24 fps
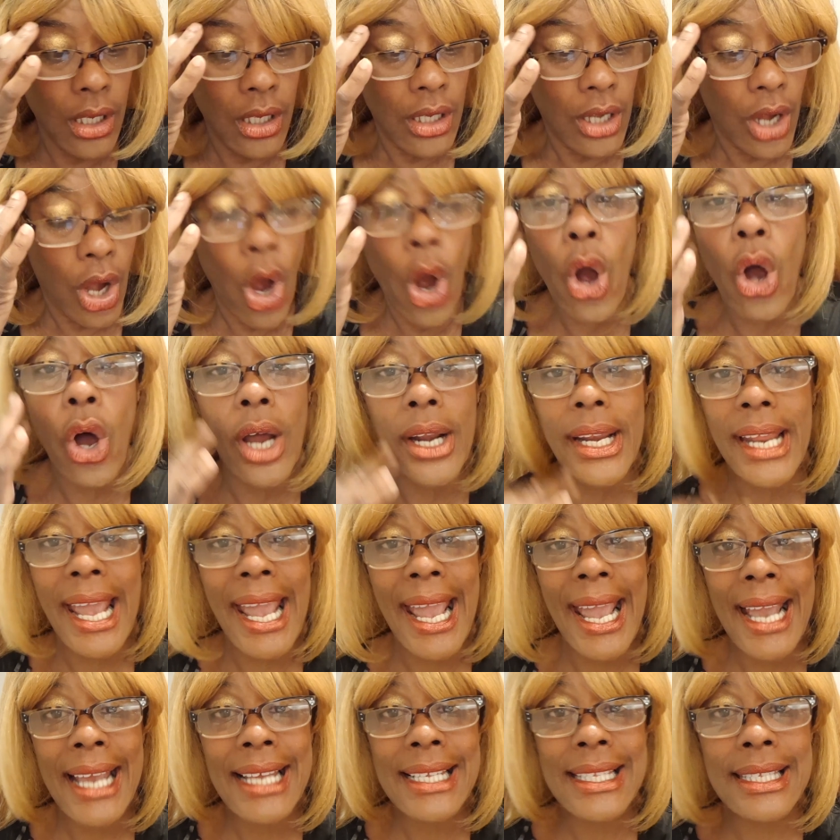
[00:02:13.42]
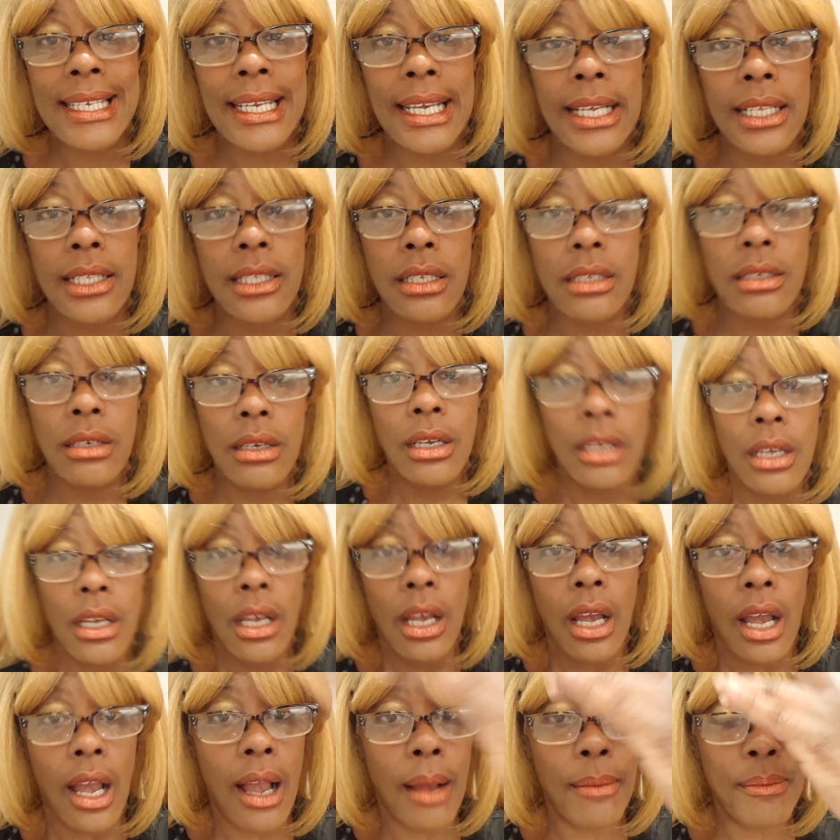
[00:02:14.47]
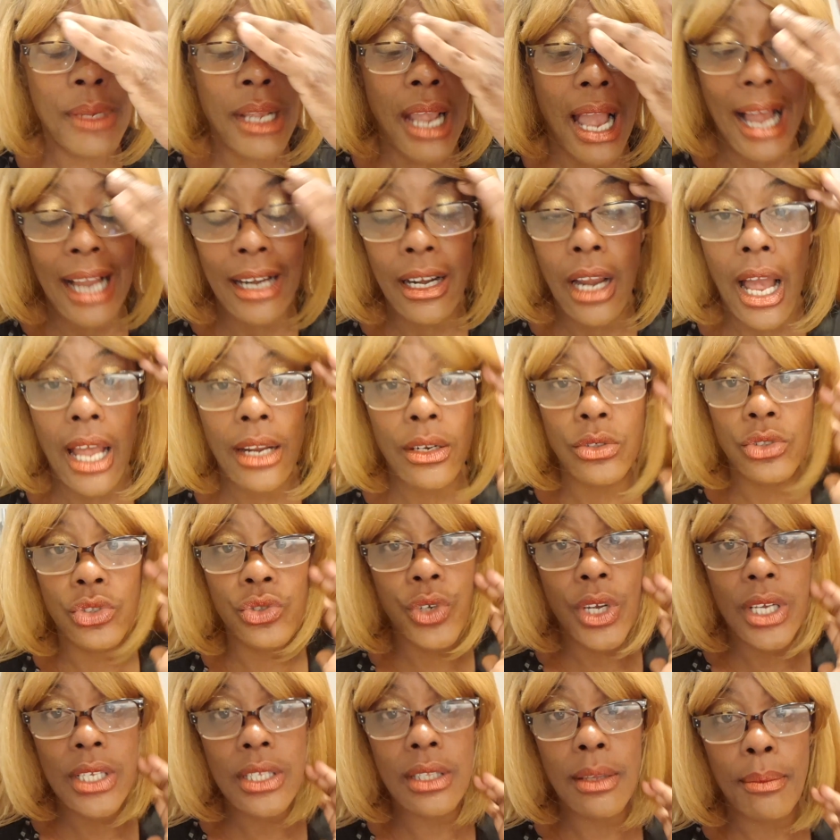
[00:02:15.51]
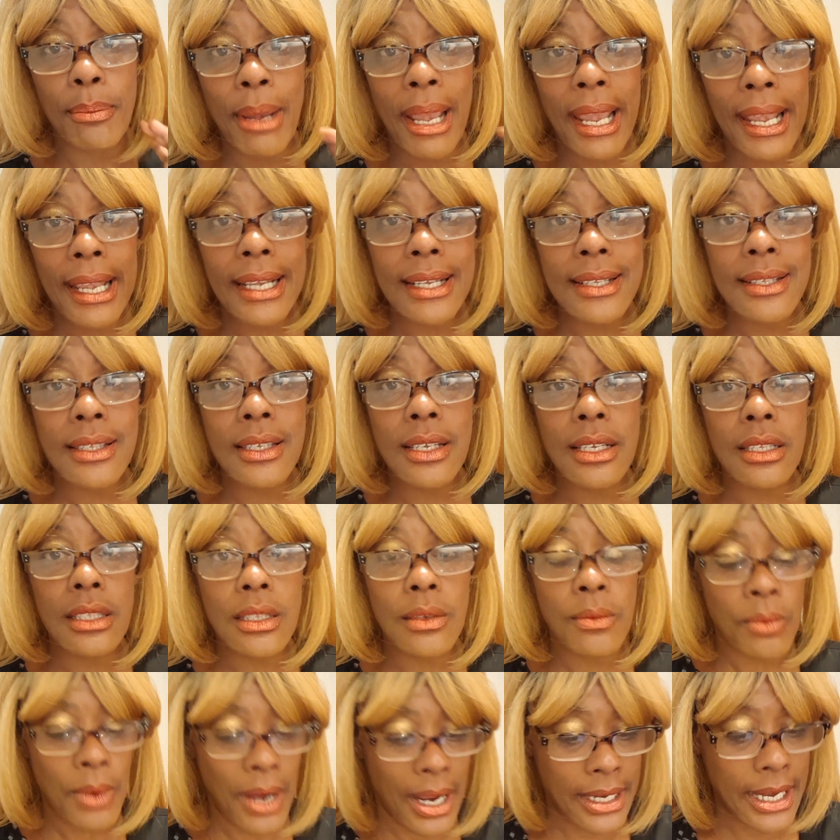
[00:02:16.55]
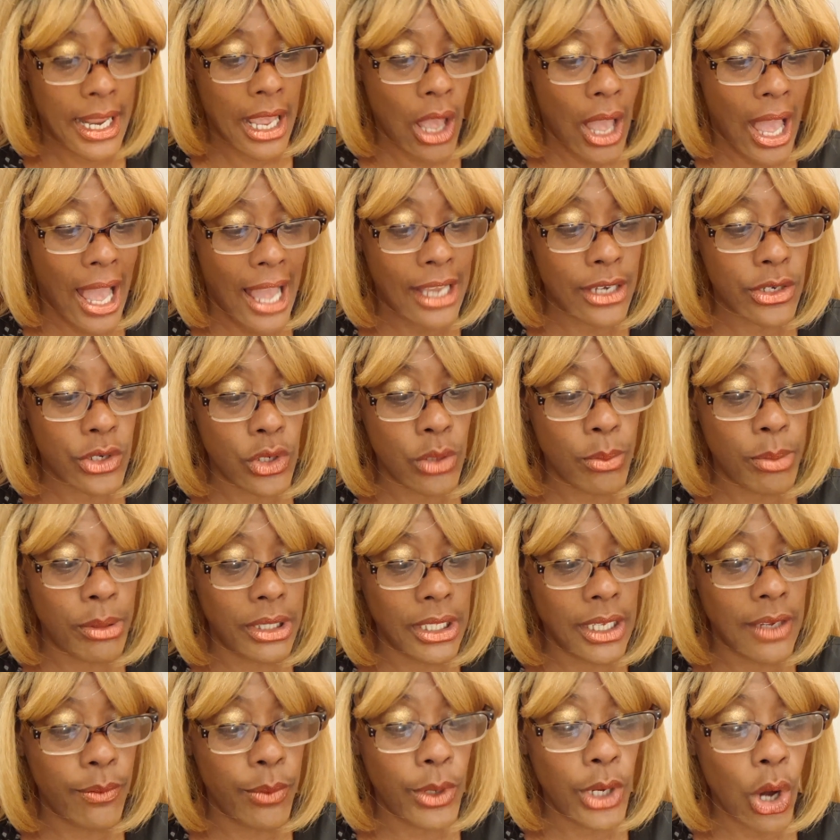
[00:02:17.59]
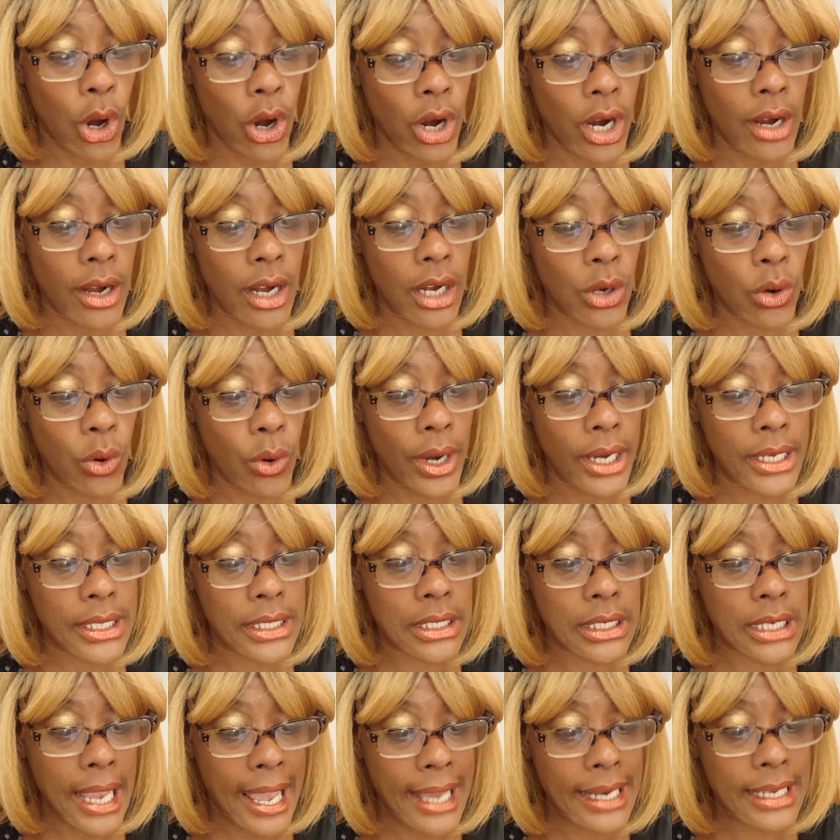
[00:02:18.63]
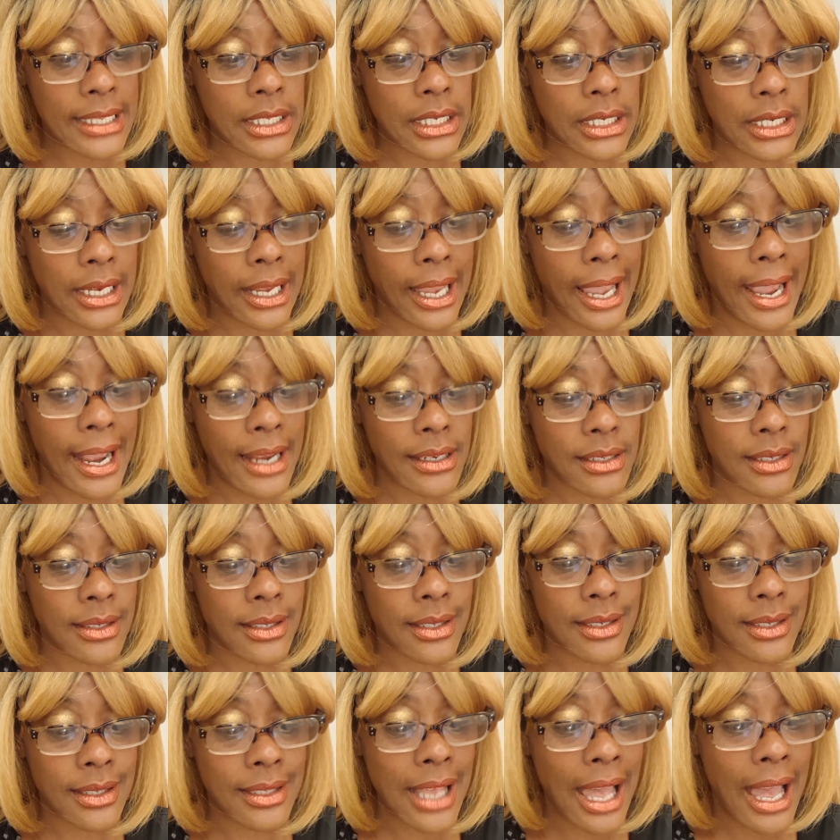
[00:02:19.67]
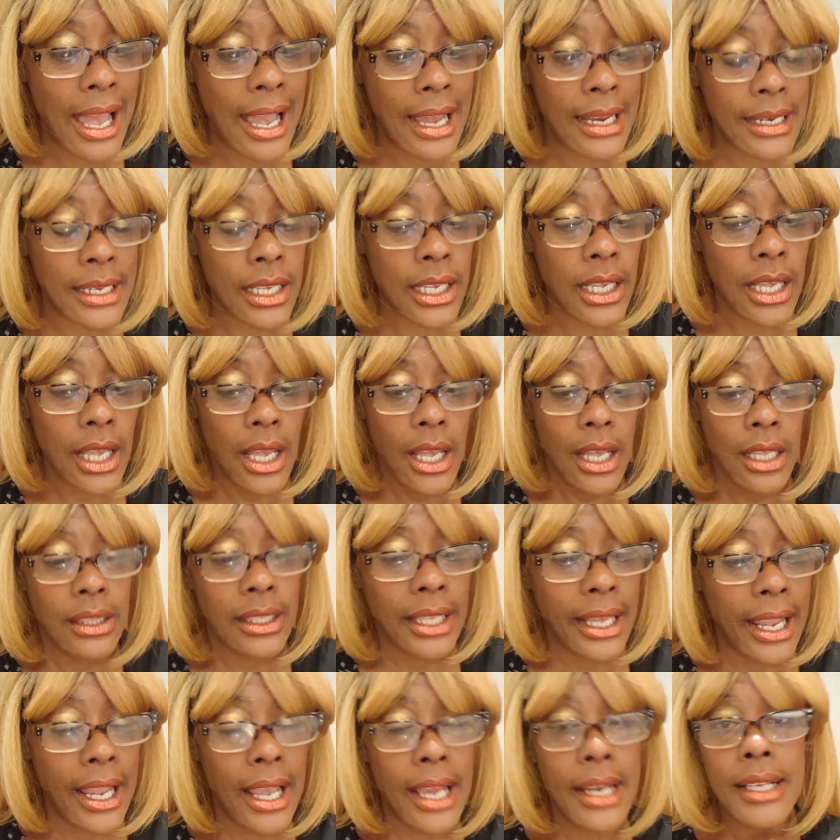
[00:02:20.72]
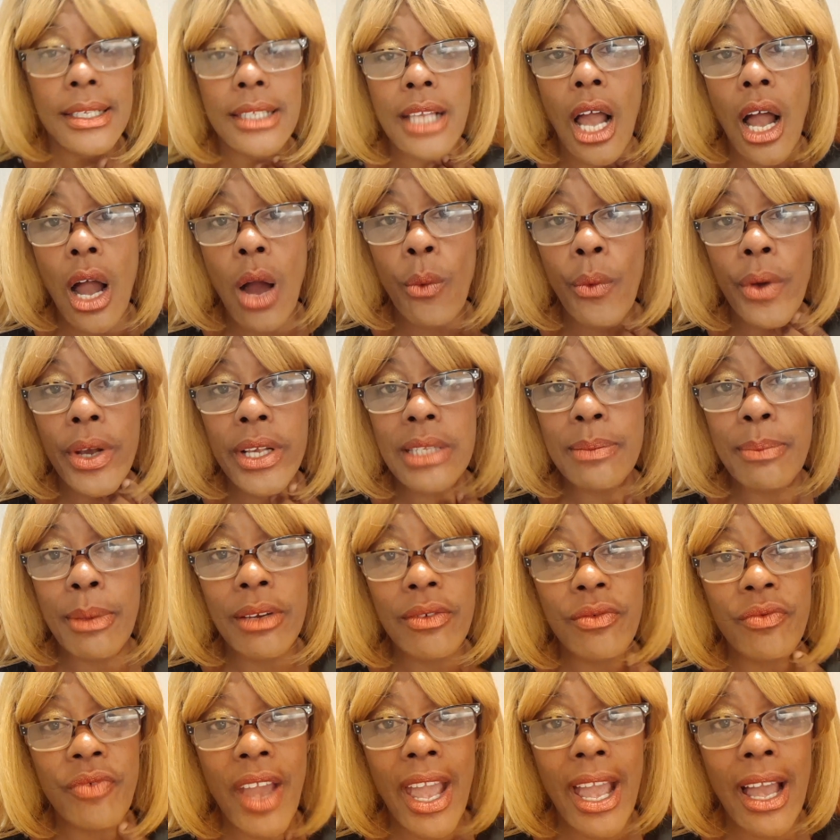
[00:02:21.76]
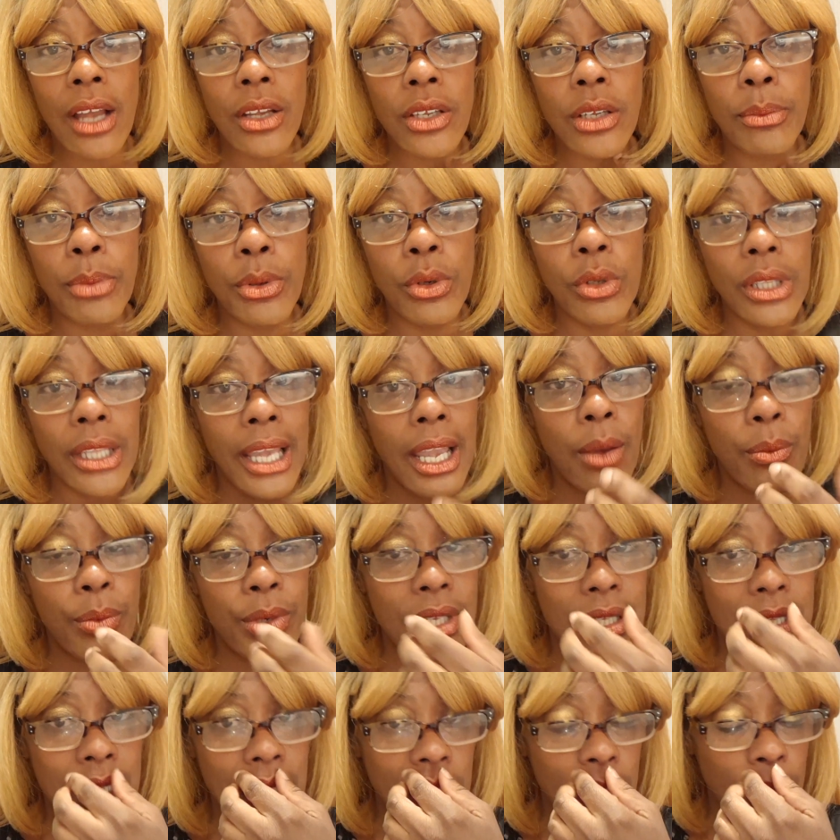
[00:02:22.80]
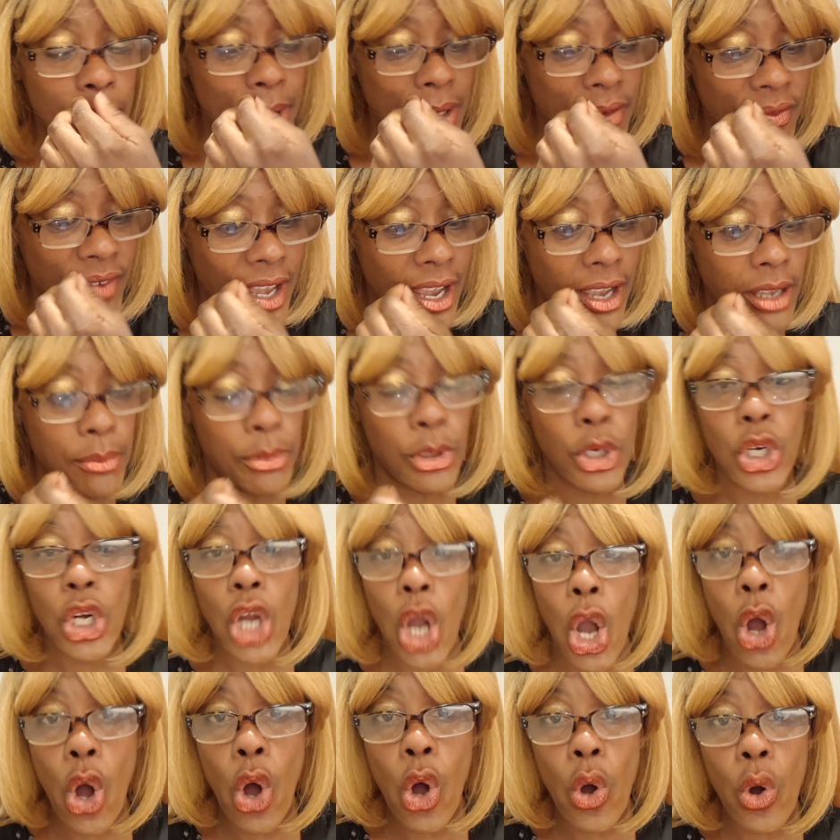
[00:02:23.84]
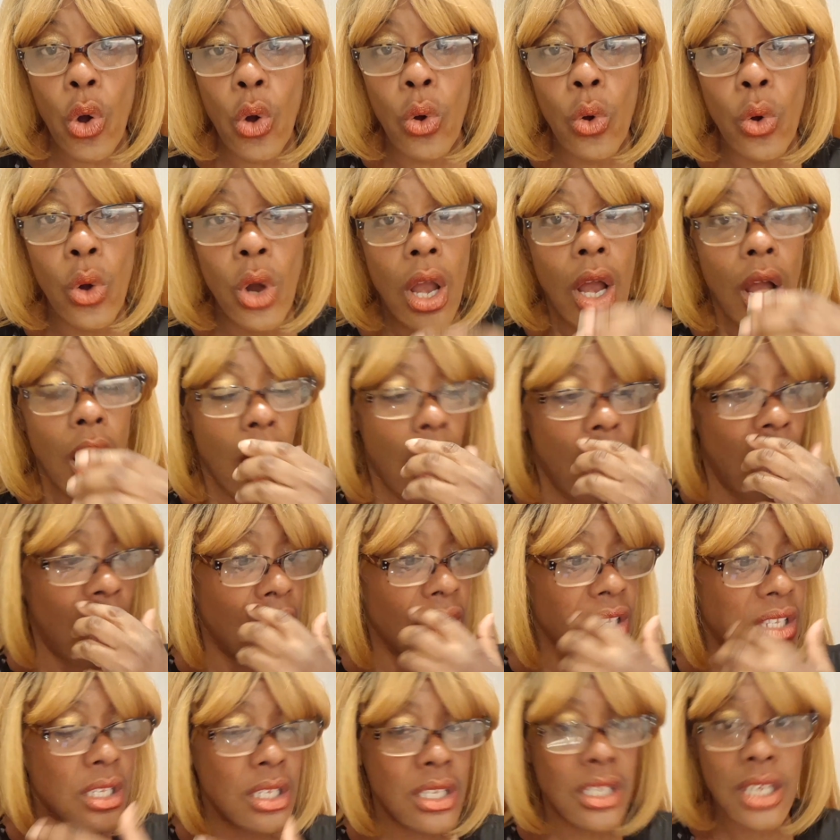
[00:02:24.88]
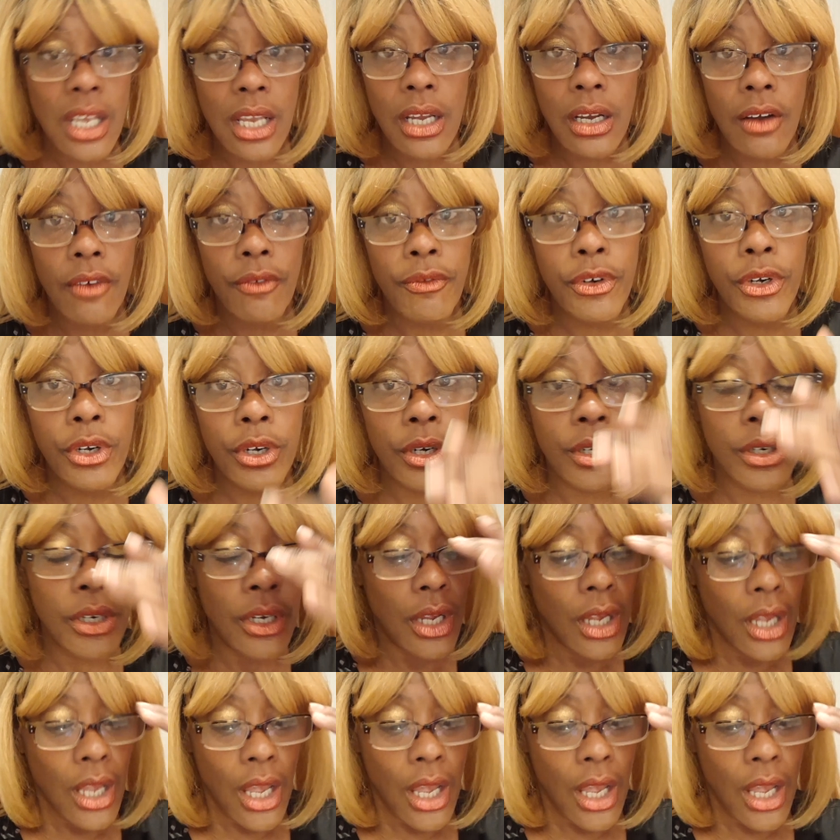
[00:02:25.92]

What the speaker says: hard assets. I mean, I don't trust the banking system right now. I do believe we are headed to a cashless society. Land has always been valuable. Land will still be valuable. Gold, silver.